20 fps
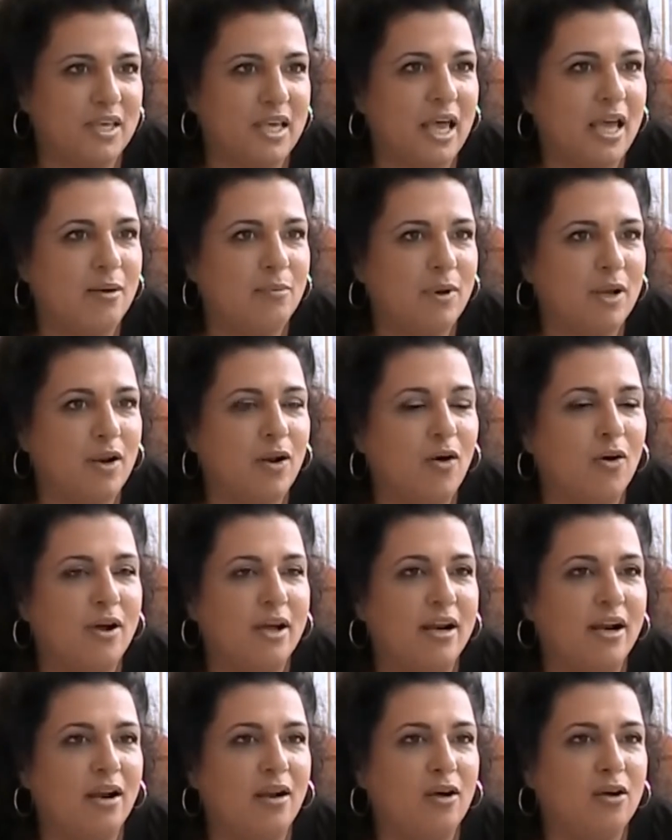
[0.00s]
came
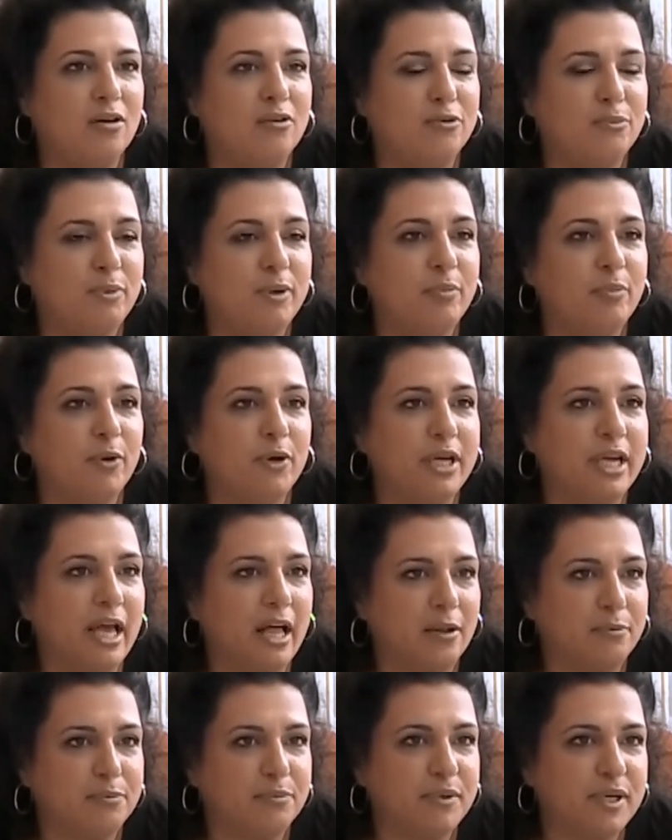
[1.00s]
along, and a lot of people
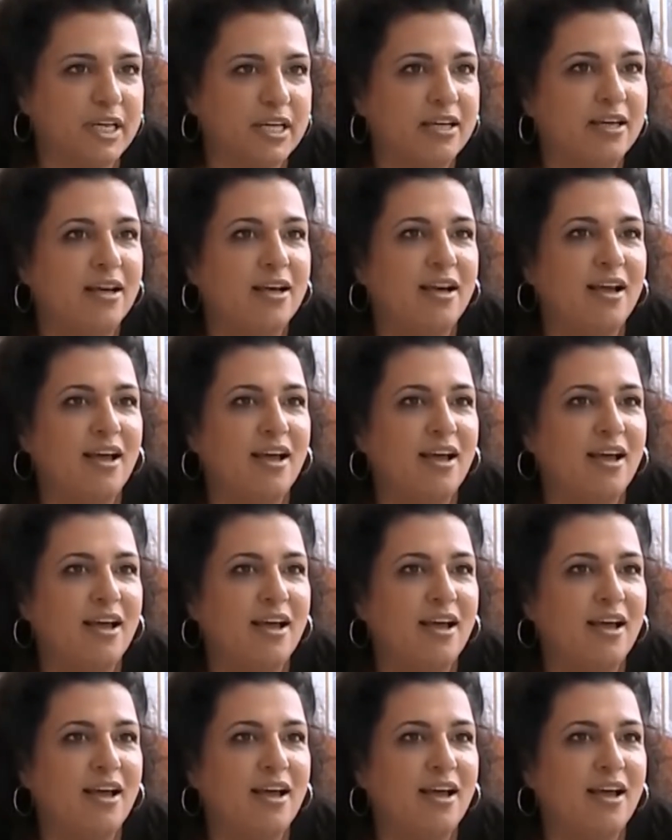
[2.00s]
helped me.